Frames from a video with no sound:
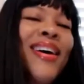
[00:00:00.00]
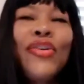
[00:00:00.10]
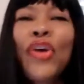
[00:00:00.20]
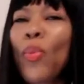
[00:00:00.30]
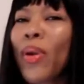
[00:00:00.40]
you
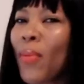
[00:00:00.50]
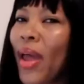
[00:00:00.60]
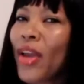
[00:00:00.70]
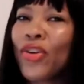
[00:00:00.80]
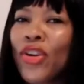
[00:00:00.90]
know but i'm
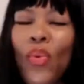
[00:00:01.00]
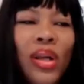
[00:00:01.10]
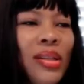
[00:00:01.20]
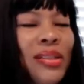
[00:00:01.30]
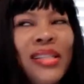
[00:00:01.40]
like you know
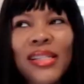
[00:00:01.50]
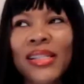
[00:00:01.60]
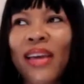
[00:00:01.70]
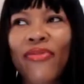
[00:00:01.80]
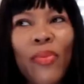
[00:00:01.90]
what this
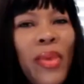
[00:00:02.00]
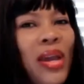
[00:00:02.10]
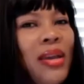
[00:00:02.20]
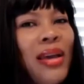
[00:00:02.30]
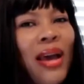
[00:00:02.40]
ain't for
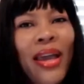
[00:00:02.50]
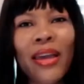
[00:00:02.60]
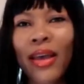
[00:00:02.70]
me i can't